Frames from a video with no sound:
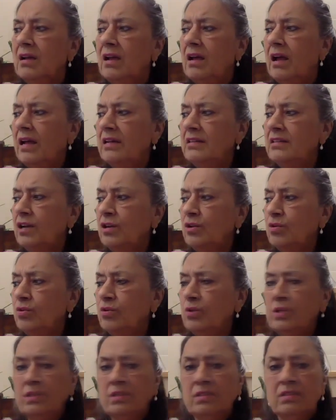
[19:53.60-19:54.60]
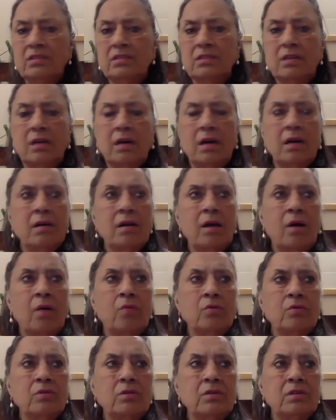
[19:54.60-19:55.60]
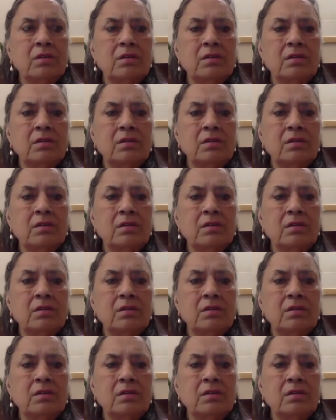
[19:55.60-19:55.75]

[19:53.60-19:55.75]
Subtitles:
and the ruins around,